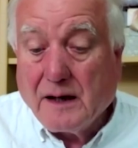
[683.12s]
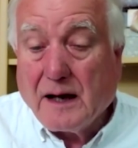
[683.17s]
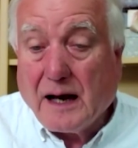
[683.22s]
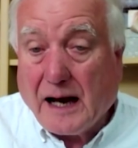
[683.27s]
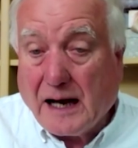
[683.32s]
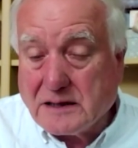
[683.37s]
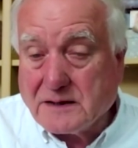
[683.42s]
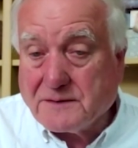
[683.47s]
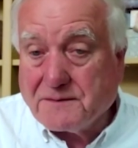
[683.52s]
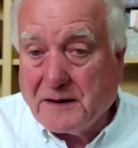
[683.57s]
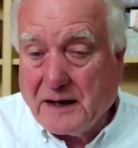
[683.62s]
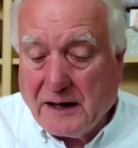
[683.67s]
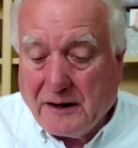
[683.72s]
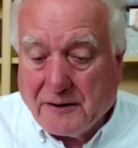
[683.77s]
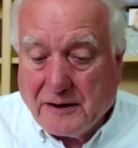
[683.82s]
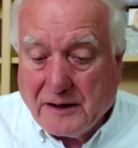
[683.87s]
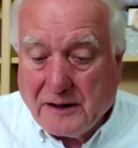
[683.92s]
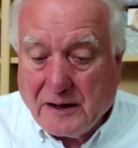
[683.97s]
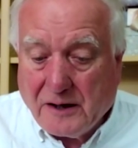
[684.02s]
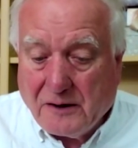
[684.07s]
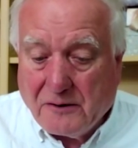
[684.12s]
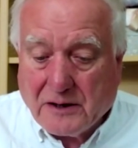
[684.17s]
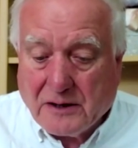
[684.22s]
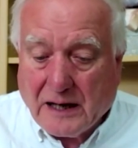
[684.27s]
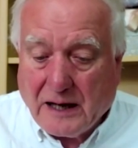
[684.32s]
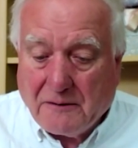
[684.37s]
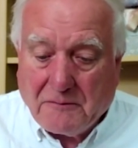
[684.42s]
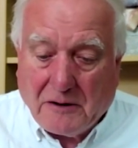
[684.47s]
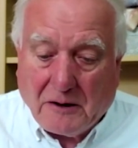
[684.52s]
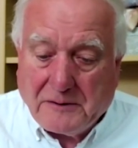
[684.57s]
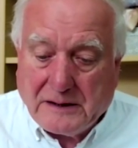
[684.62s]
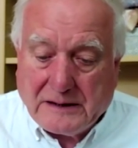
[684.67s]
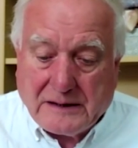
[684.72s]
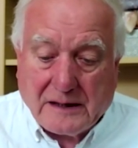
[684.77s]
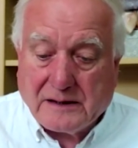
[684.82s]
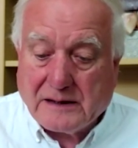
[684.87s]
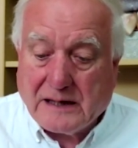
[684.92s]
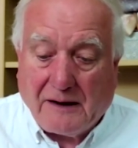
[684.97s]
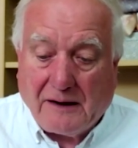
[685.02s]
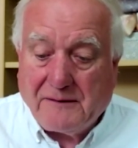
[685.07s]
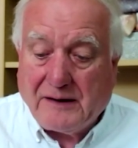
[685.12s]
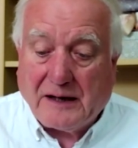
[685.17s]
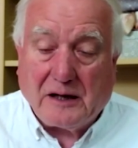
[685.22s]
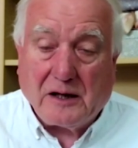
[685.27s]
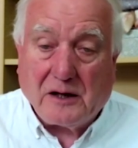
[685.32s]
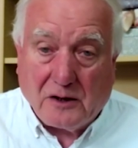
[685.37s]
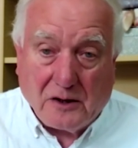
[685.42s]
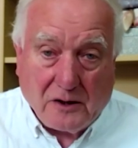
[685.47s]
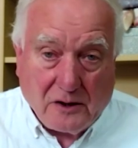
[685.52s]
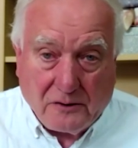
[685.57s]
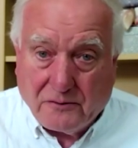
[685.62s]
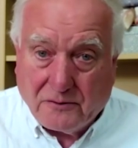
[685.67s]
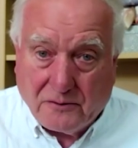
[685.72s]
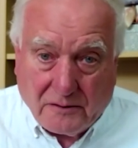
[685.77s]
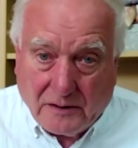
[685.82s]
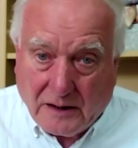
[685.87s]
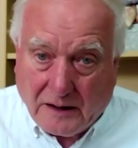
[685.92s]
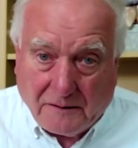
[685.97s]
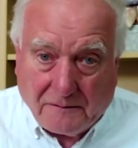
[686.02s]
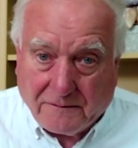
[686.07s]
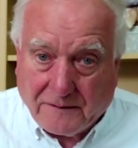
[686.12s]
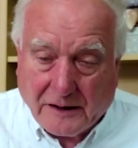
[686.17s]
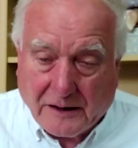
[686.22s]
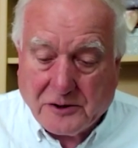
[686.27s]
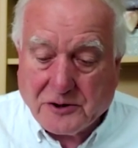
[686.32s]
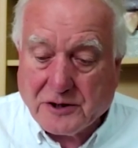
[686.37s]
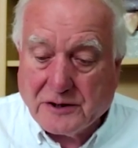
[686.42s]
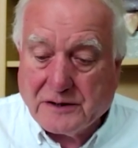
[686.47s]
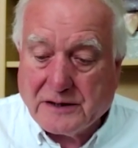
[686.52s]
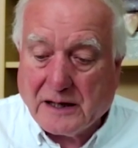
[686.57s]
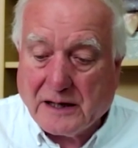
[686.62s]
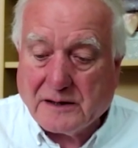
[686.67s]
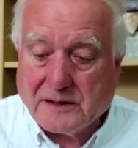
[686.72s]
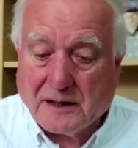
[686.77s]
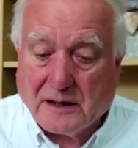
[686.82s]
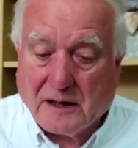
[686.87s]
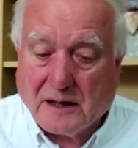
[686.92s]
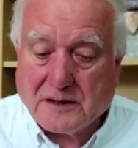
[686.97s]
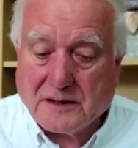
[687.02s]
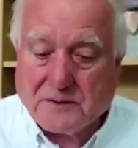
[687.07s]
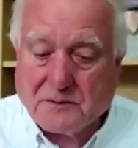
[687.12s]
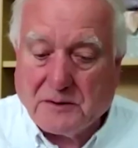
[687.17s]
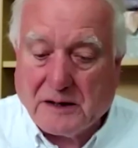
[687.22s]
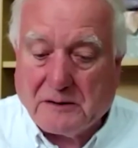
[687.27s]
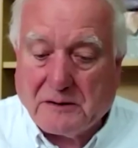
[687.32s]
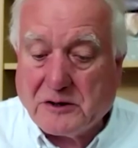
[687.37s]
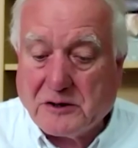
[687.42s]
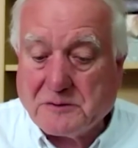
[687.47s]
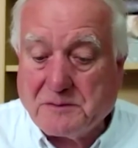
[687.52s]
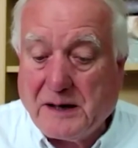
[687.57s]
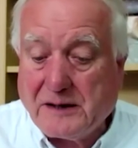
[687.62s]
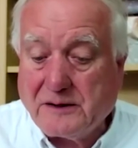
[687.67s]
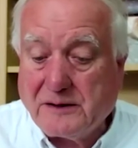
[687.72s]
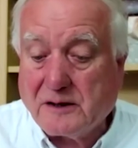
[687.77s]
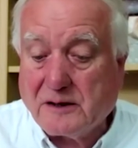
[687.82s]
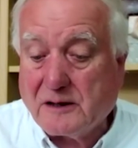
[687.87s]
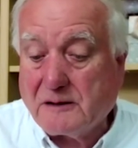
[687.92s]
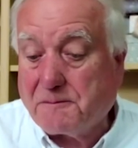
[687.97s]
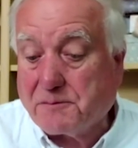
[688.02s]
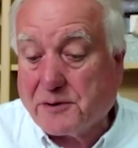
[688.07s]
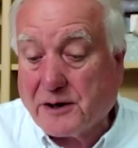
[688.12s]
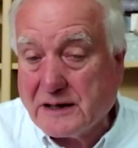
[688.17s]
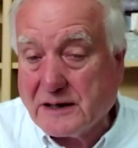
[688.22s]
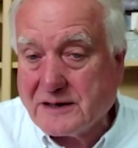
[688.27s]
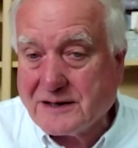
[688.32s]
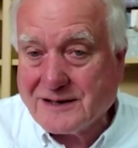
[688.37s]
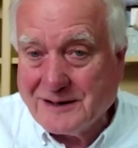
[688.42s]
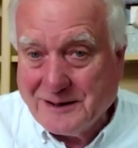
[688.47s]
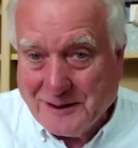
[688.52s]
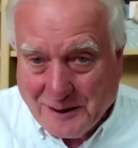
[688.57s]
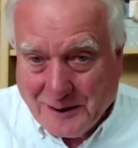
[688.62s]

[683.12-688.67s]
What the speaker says: As for here in the UK, well, we didn't have any new inflation data last week, which meant that the press